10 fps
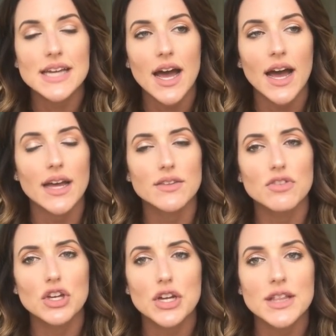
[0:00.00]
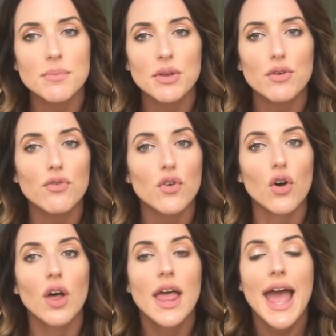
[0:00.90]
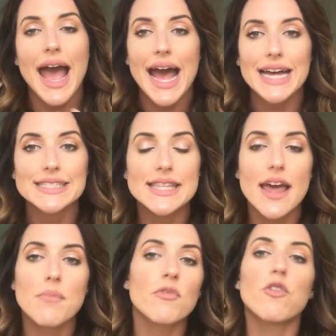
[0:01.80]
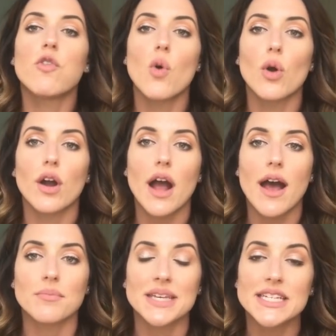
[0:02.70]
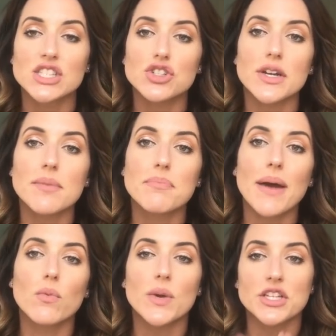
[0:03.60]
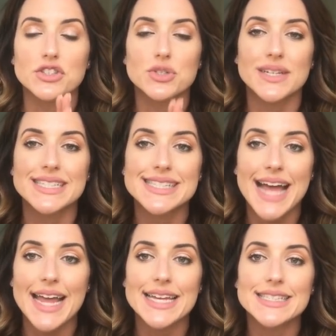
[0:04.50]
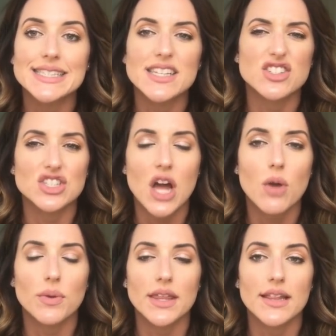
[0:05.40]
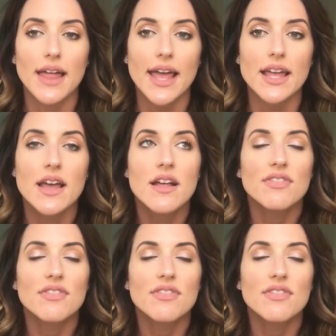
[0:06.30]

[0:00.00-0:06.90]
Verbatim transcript: uh, The Good and the Beautiful has them for um, history, but when you're doing science, there's not really like,